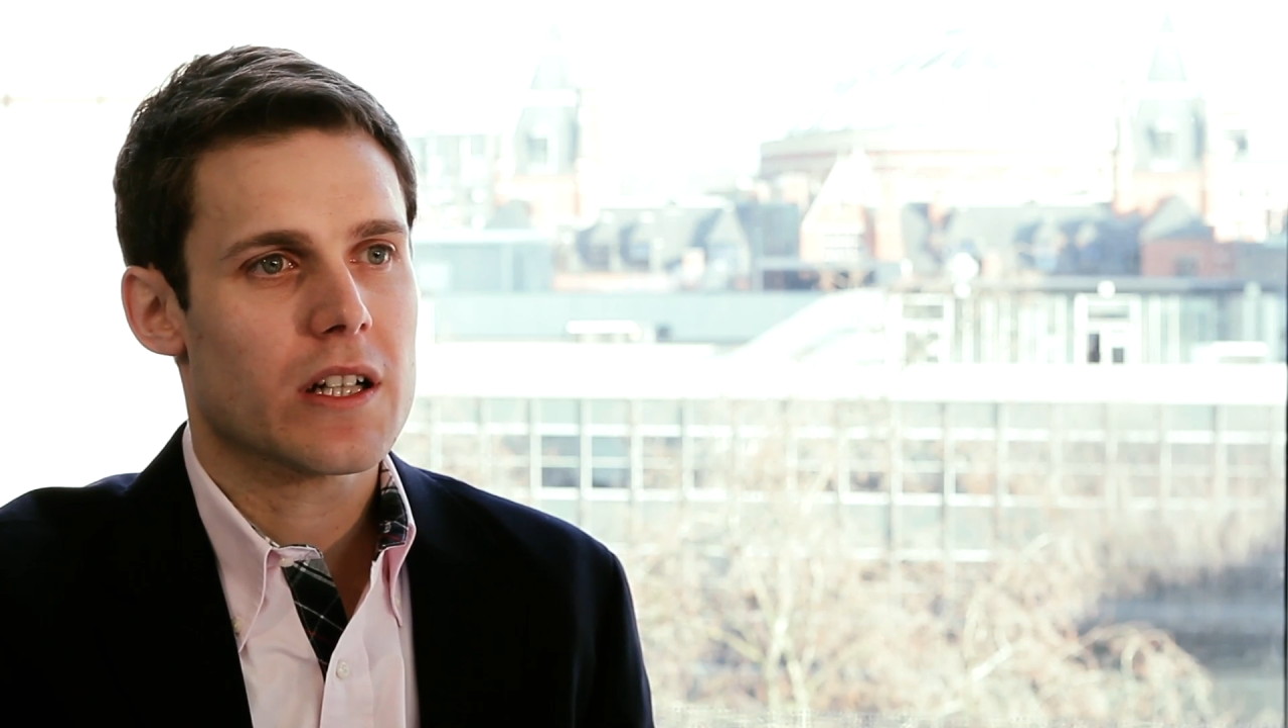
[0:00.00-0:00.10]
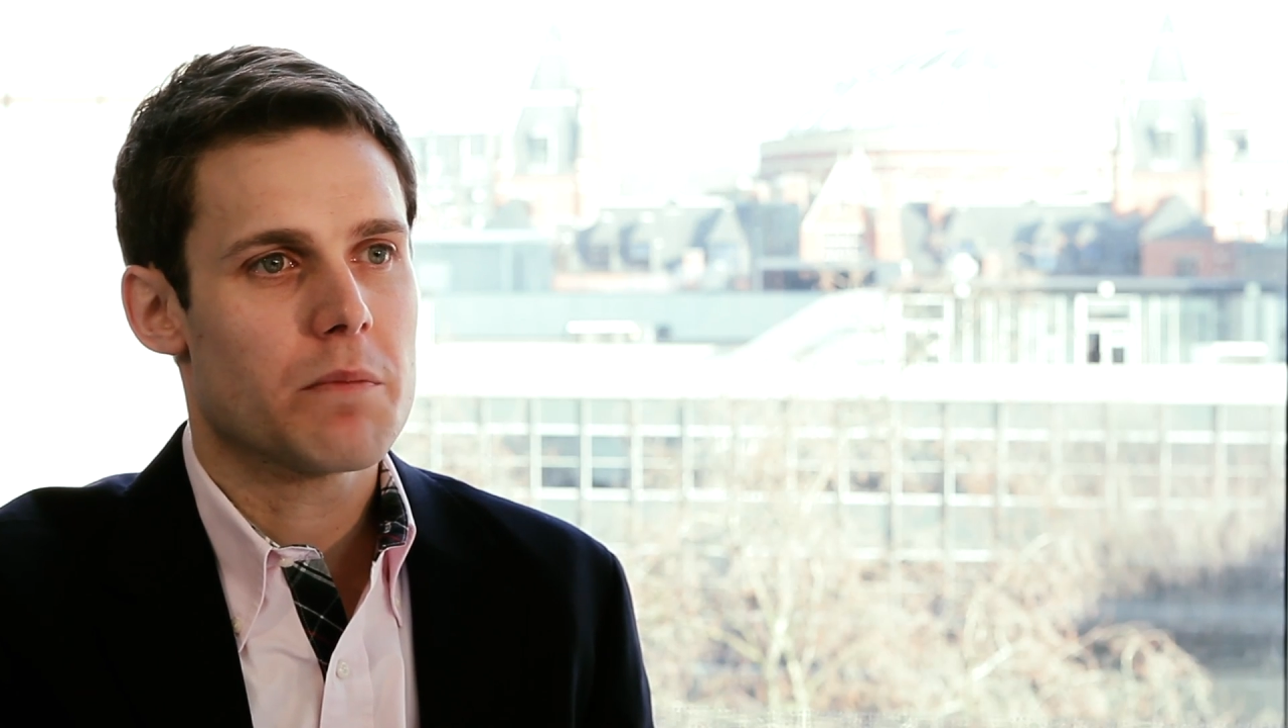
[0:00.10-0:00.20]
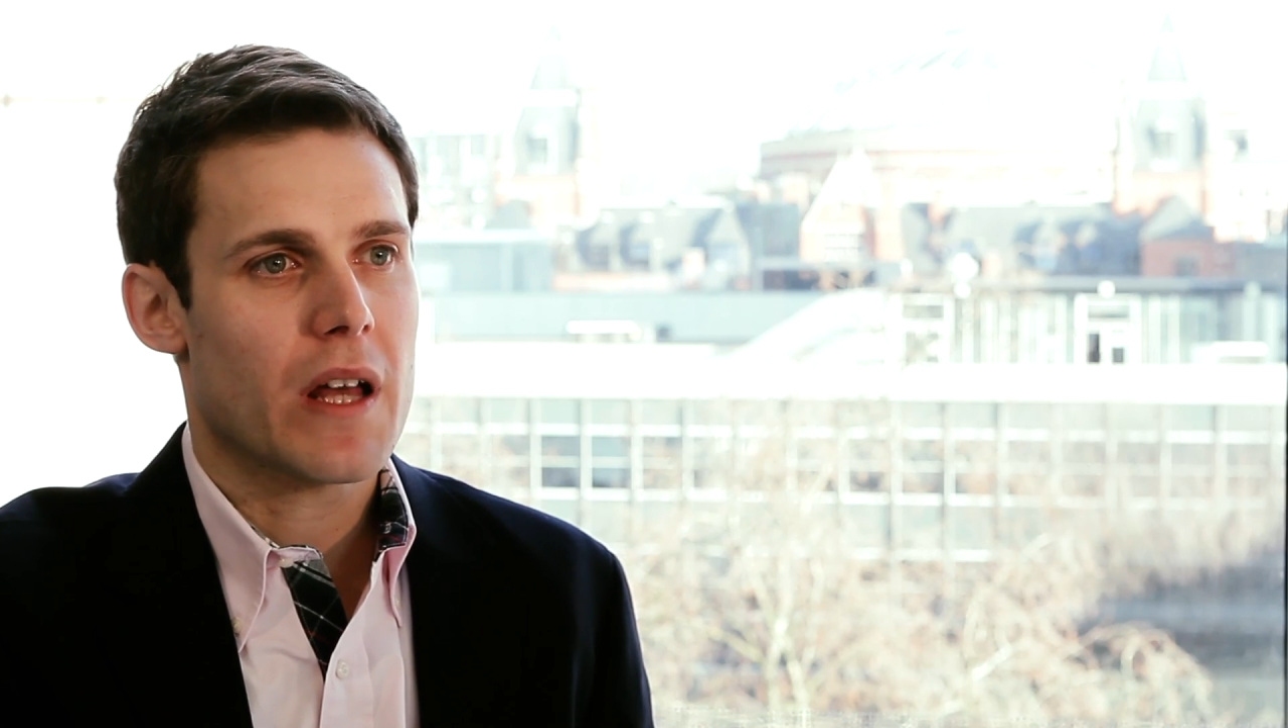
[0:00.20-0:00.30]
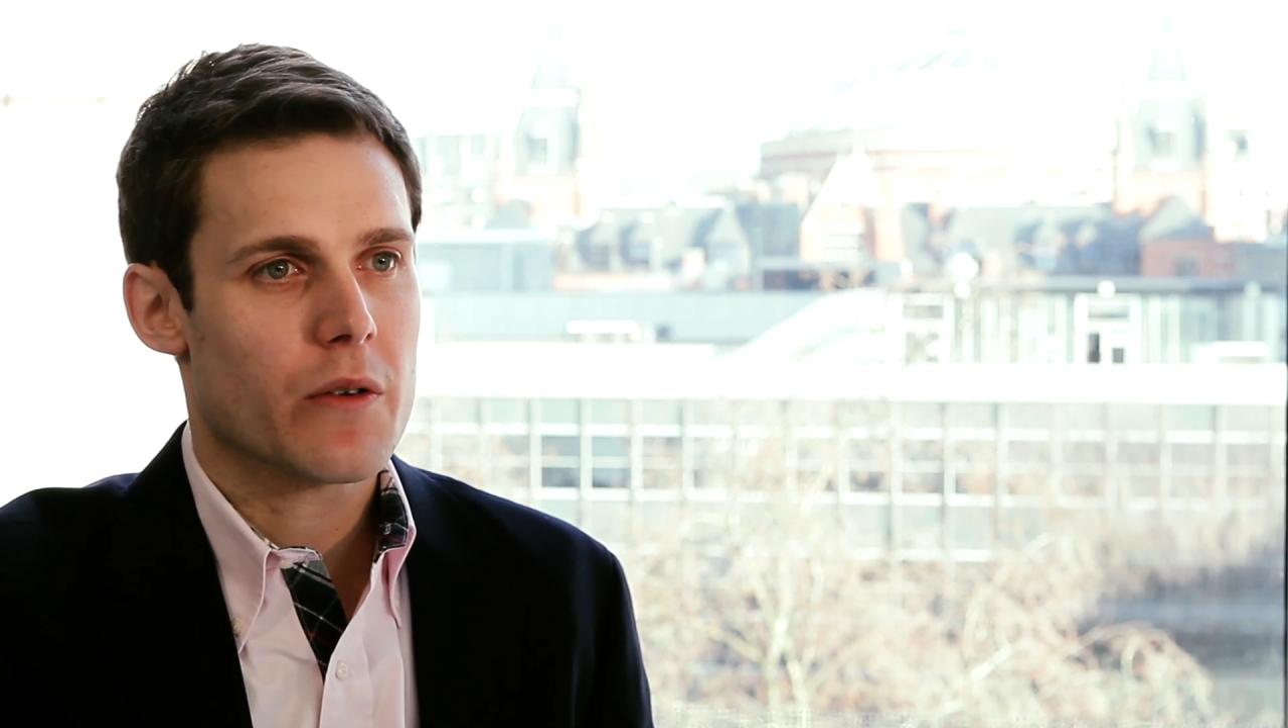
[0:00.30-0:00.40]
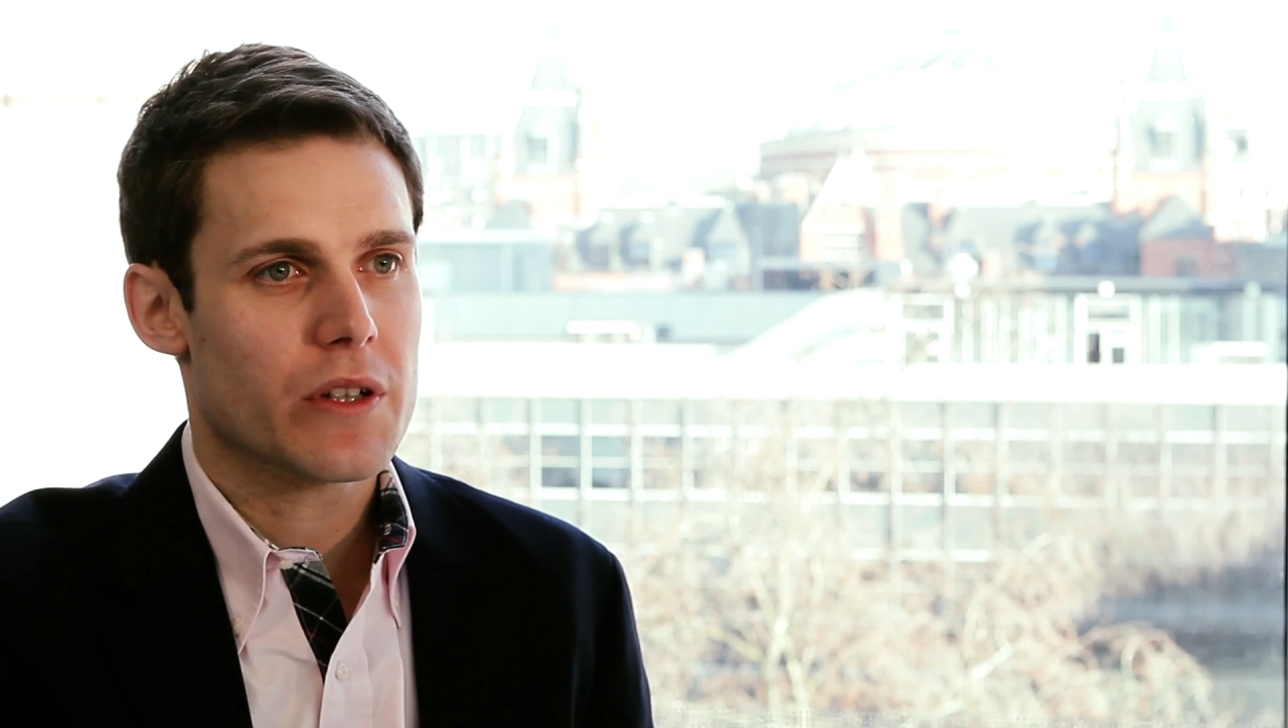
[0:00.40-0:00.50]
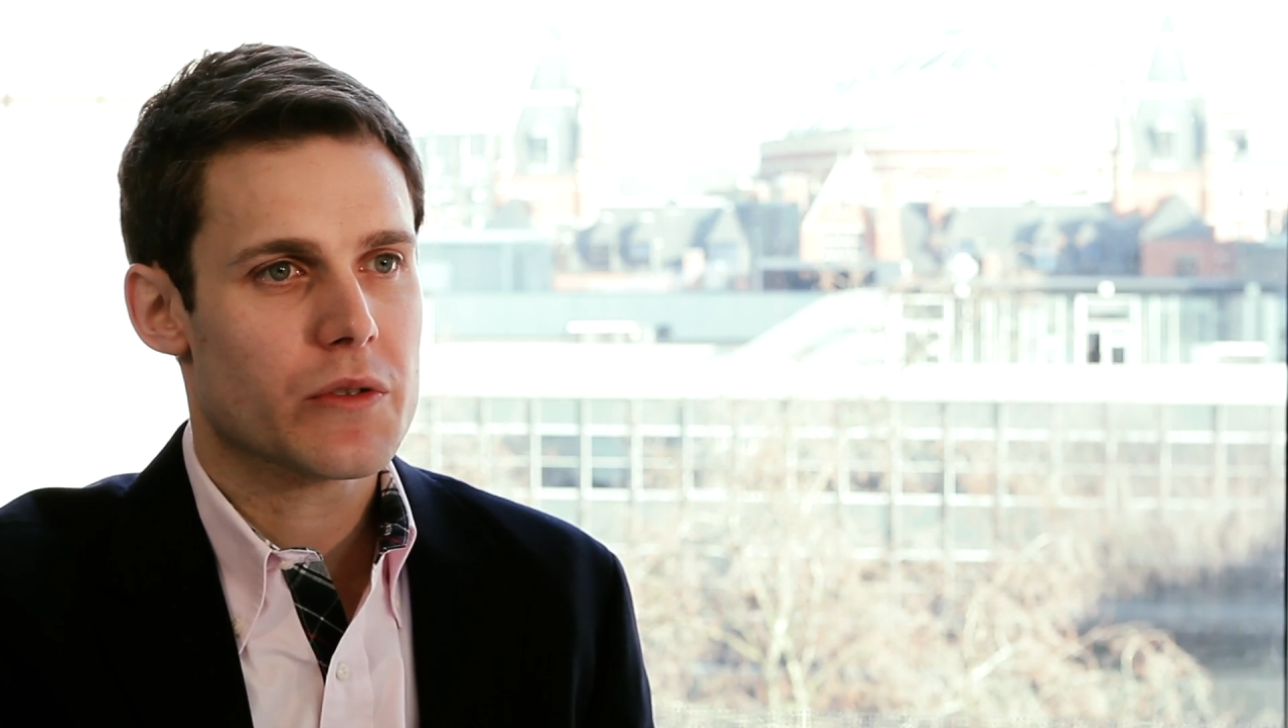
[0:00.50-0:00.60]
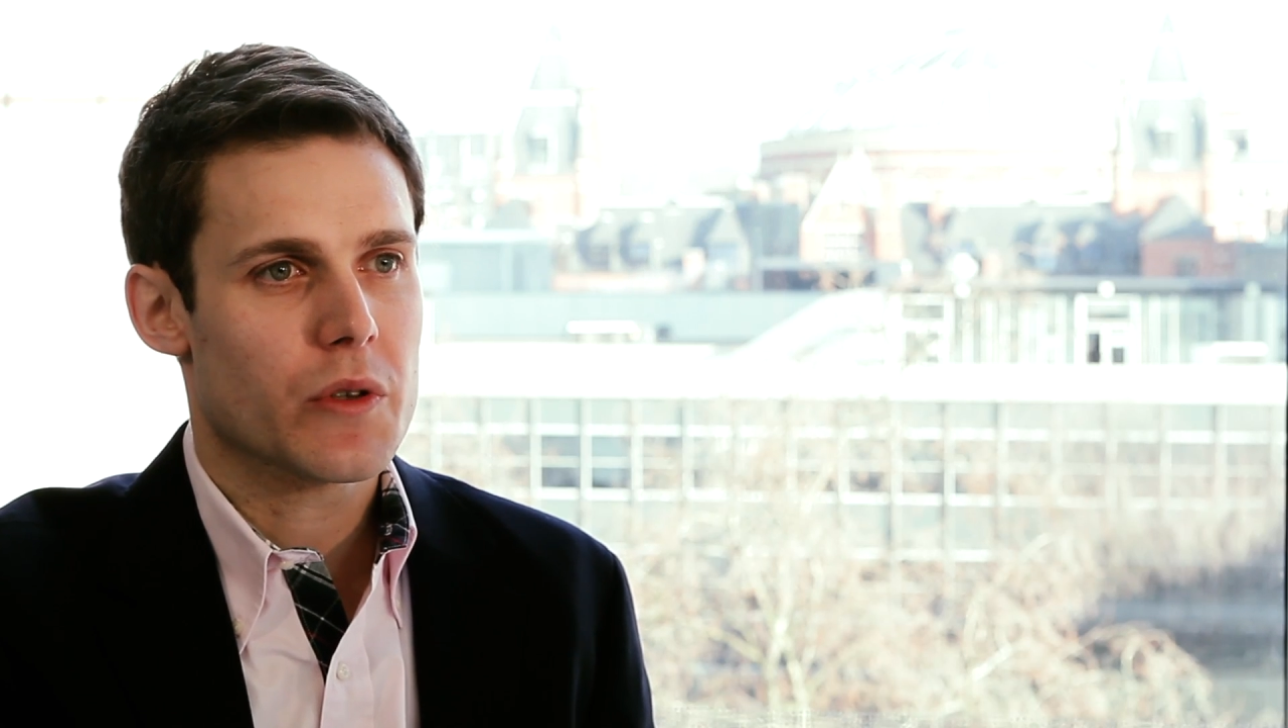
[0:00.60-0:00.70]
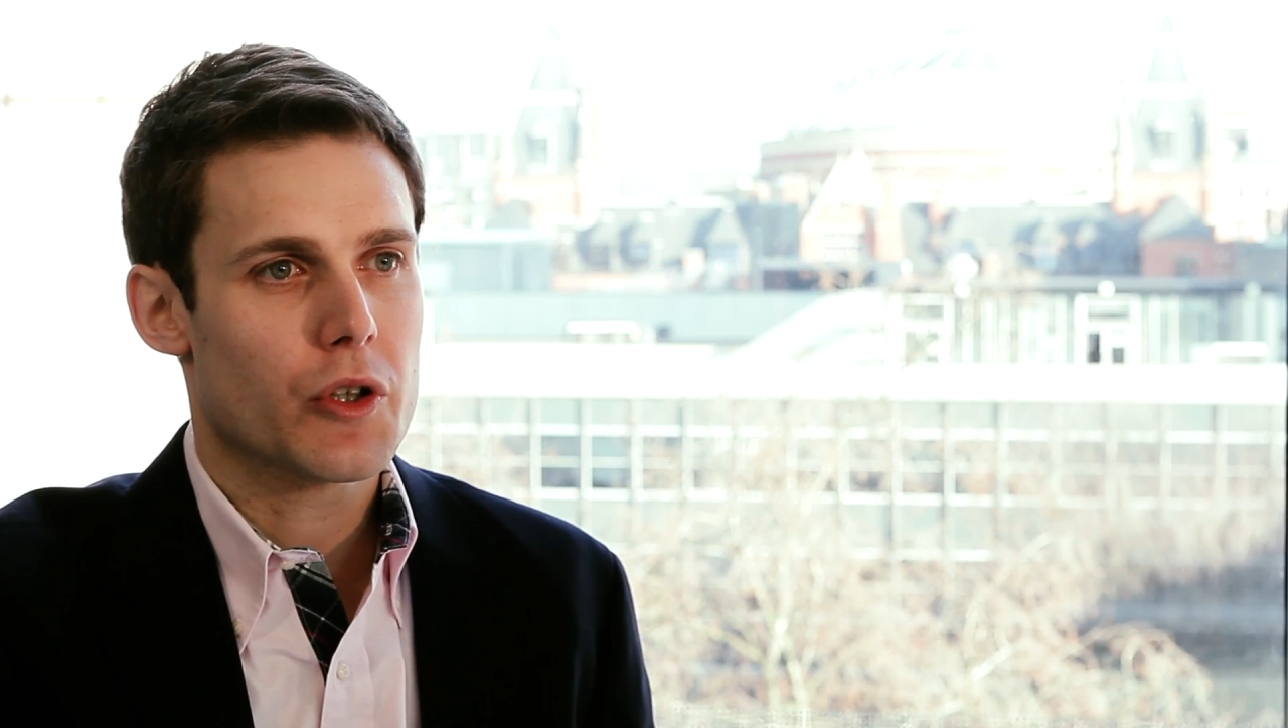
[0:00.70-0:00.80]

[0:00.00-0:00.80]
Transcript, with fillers: the barriers to